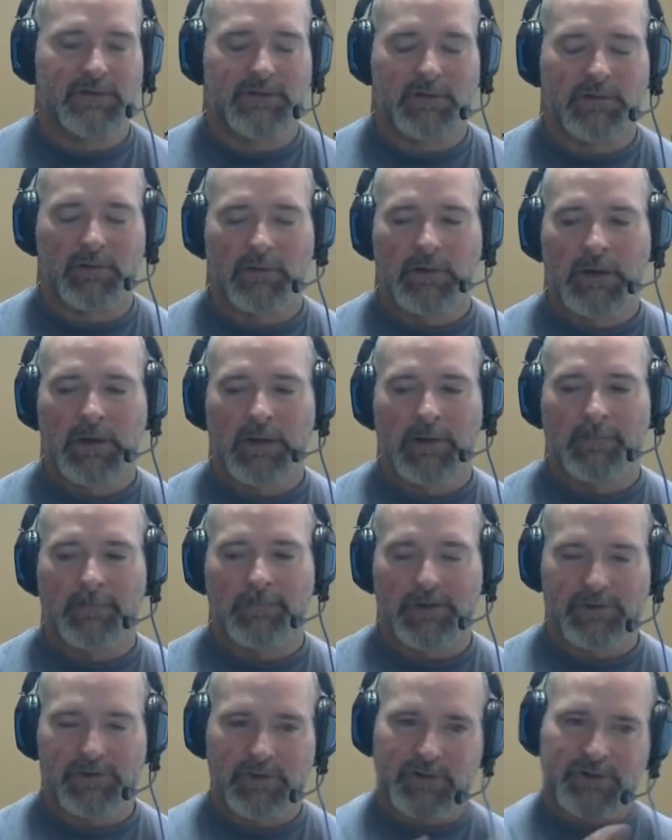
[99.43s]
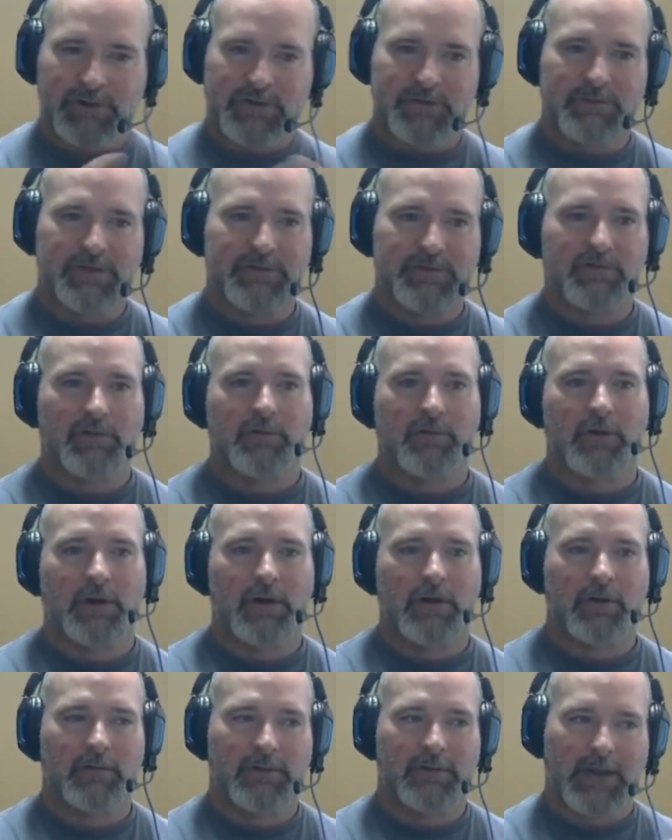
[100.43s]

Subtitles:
So a trustless mint's required.